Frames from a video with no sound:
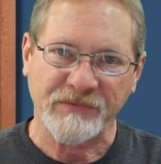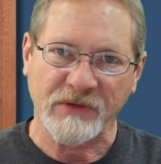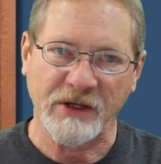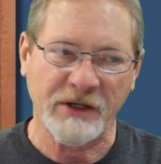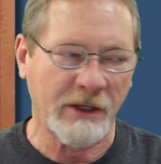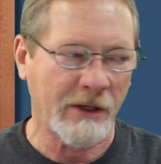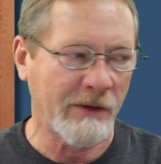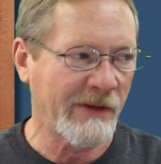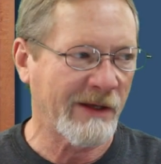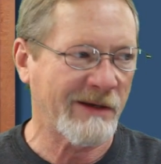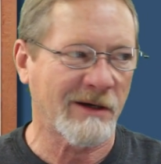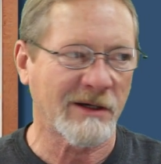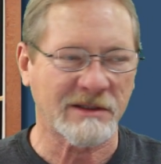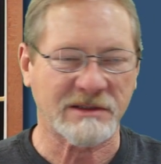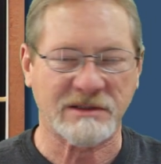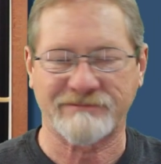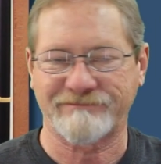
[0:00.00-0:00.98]
They
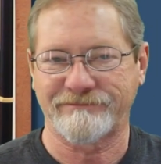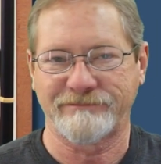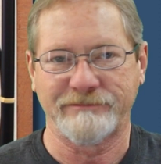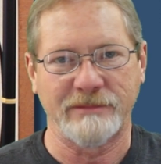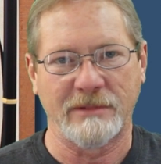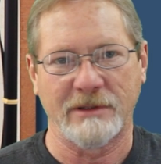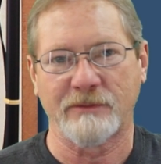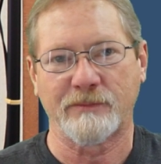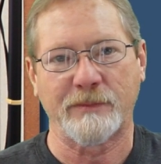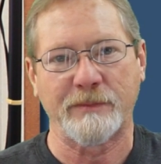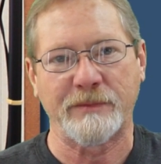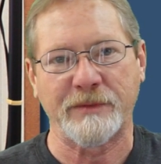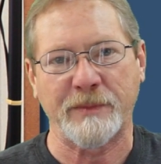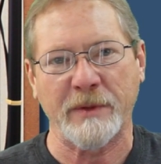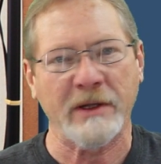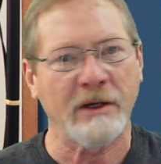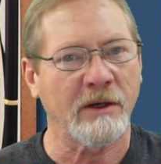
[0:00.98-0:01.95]
cost,
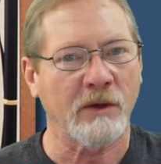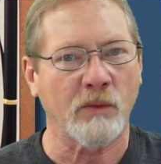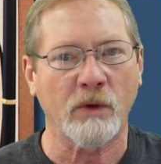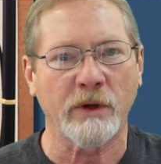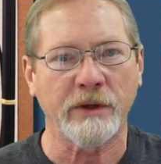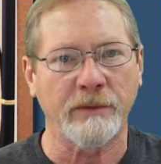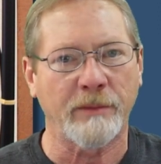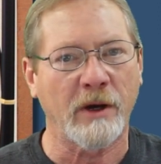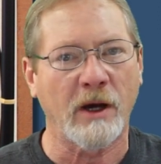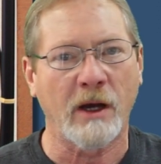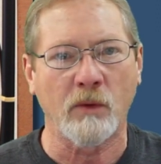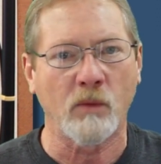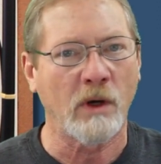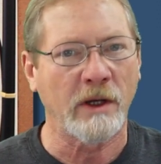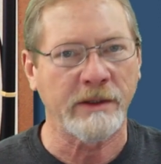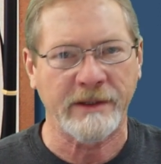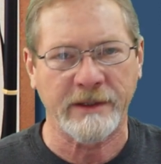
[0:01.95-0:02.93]
depending on where you buy one,